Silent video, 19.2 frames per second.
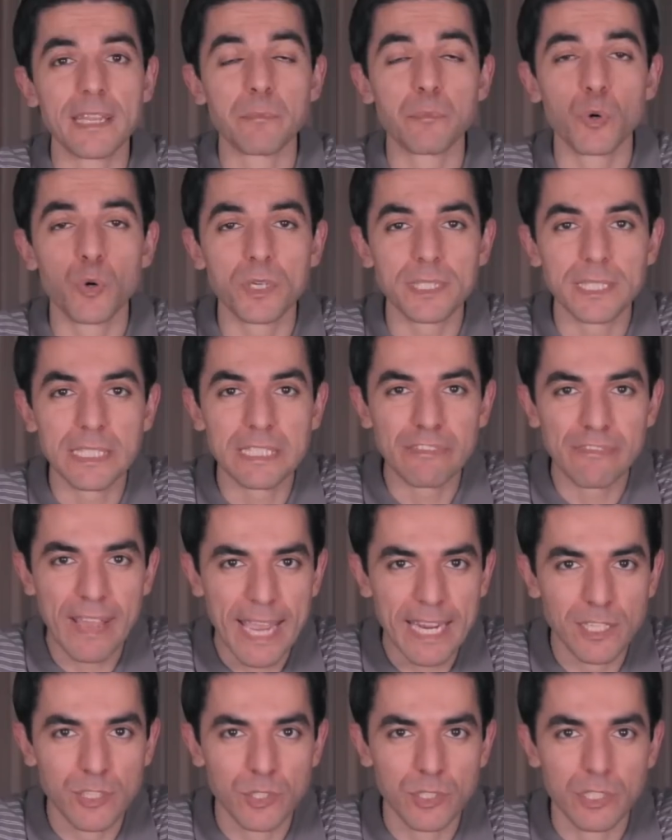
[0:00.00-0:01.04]
important
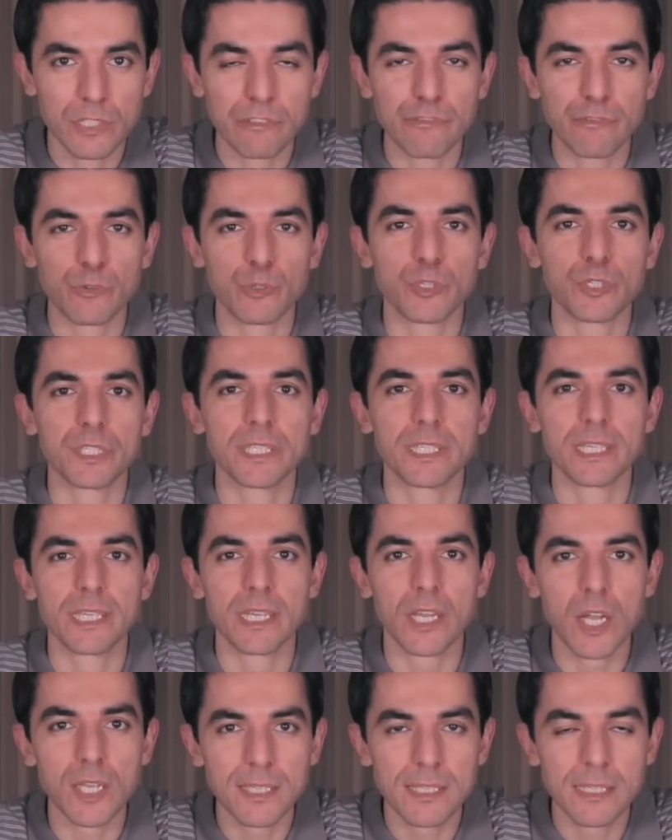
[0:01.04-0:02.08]
factor for the
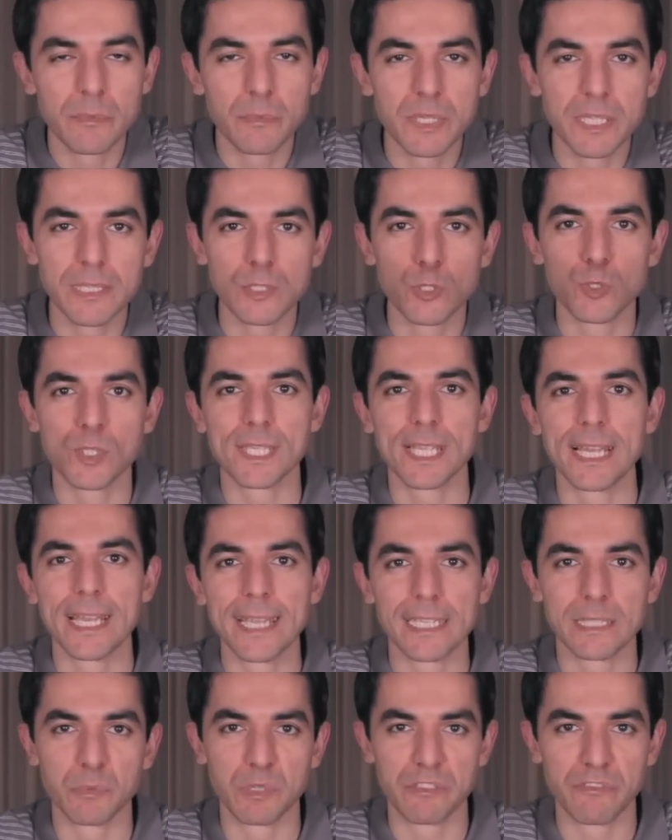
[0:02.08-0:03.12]
customers to
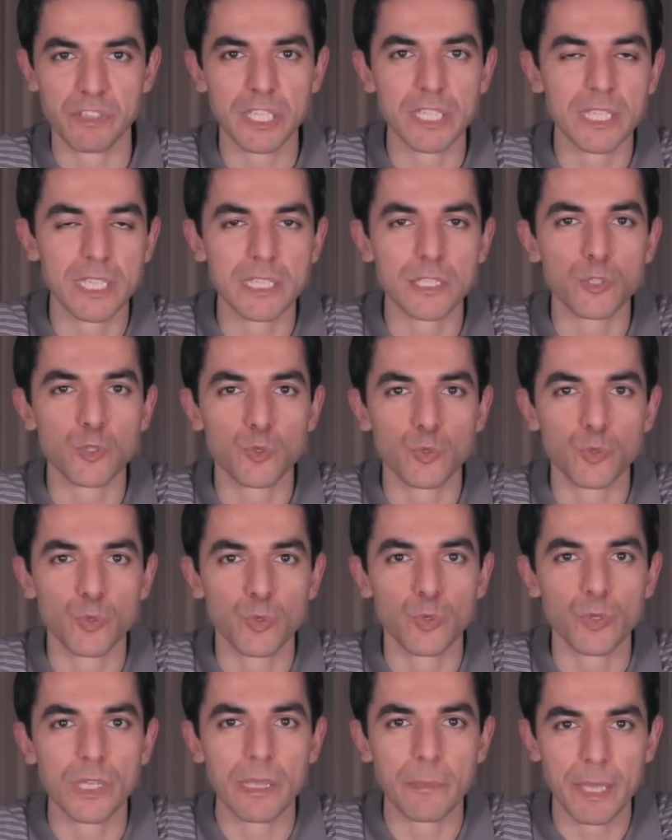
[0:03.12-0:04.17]
select between these
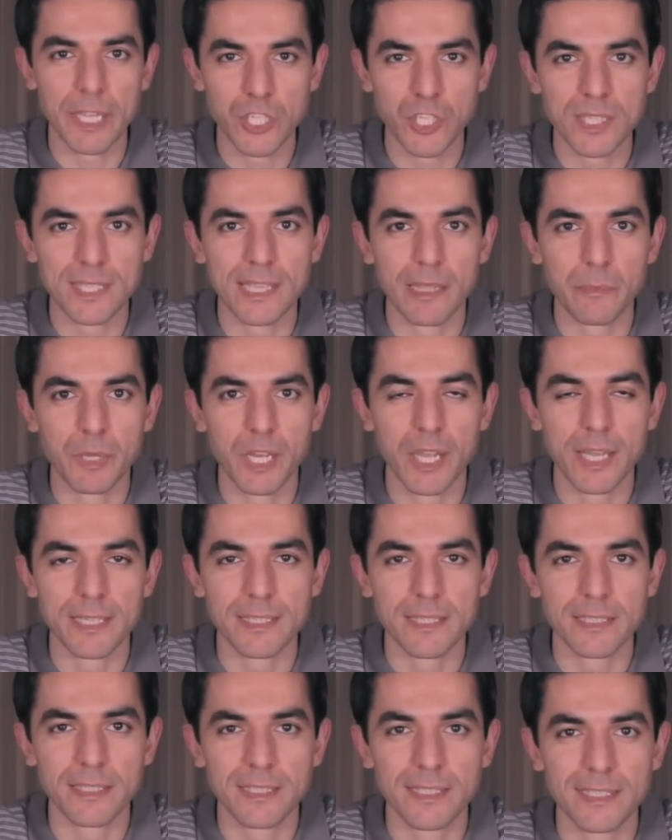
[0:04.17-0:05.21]
two image
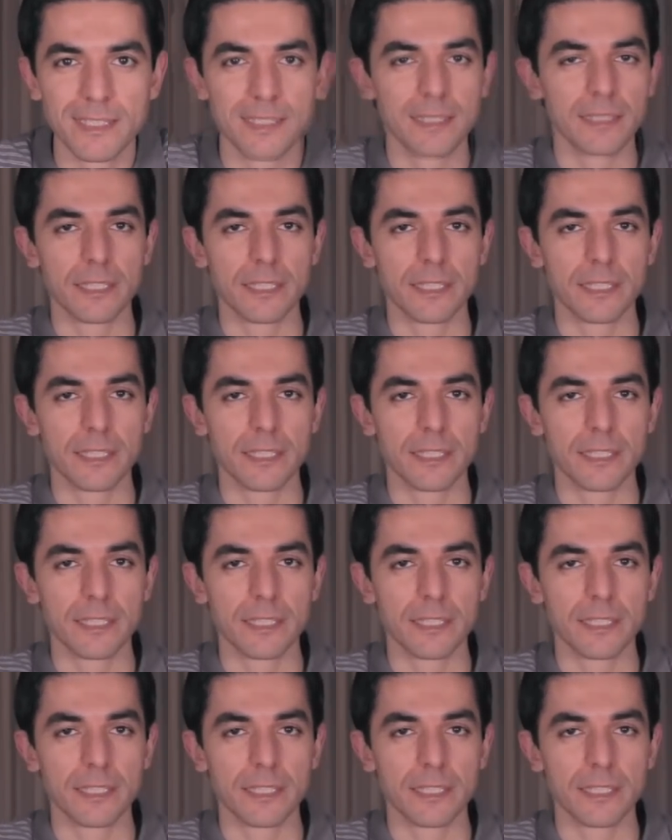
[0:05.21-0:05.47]
stabilizers.